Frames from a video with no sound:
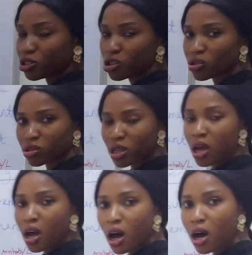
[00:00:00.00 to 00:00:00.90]
Just
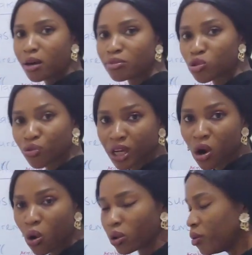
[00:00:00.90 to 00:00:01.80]
to
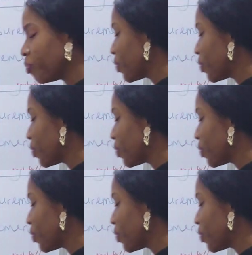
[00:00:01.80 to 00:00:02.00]
recall,